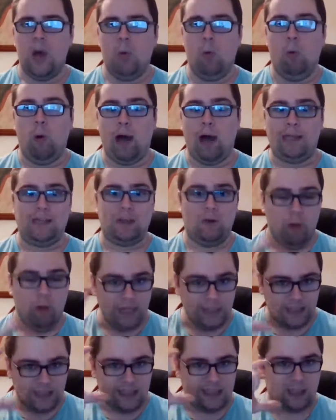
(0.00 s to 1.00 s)
What
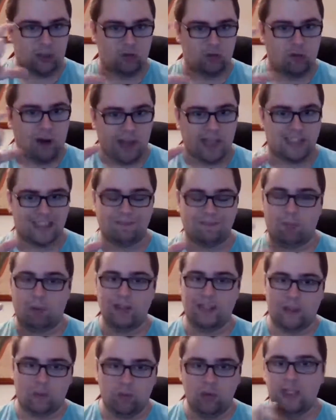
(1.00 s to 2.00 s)
what is the strongest
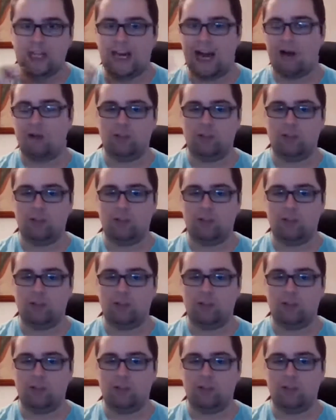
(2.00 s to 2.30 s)
point that would